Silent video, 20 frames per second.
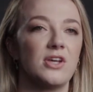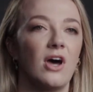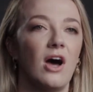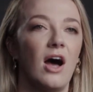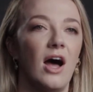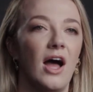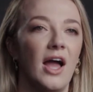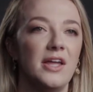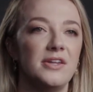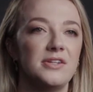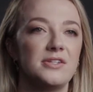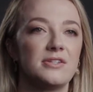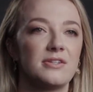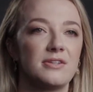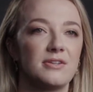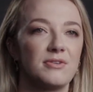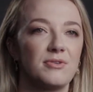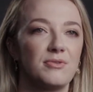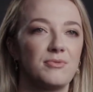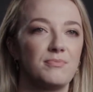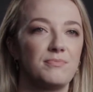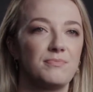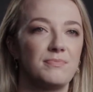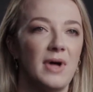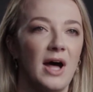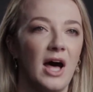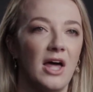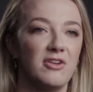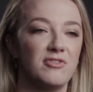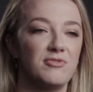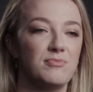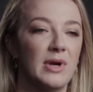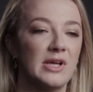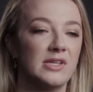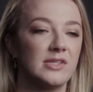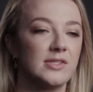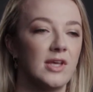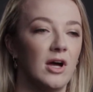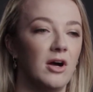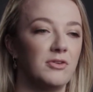to hide part of
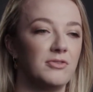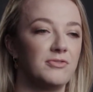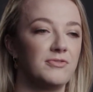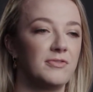myself.